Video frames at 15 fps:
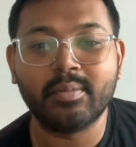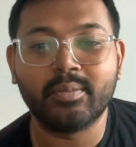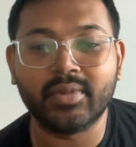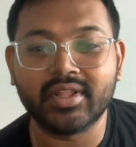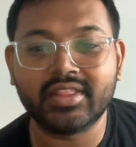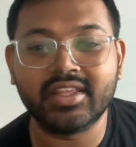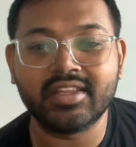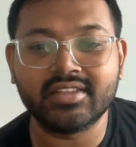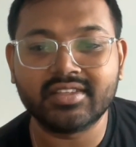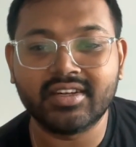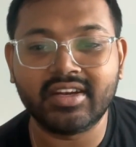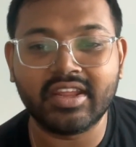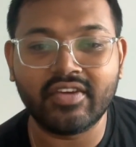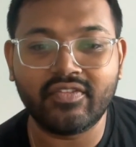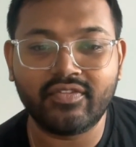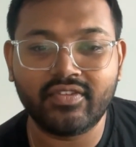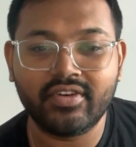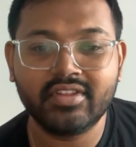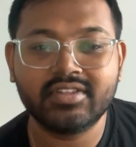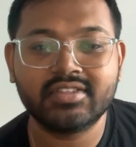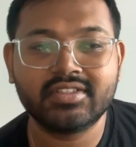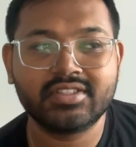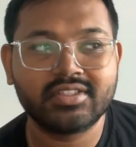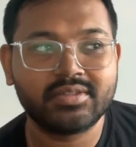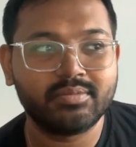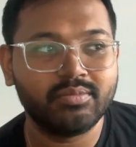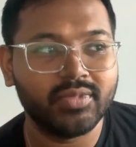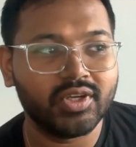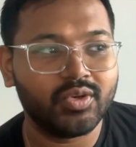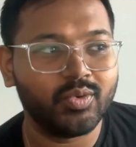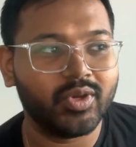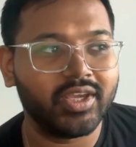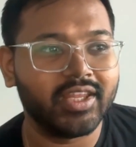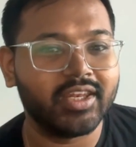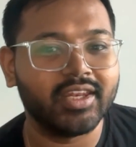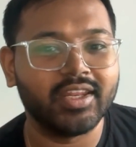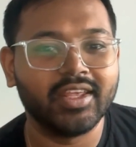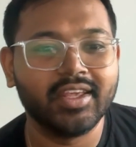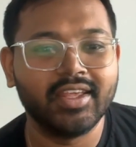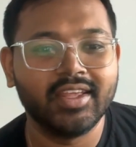but there is a difference between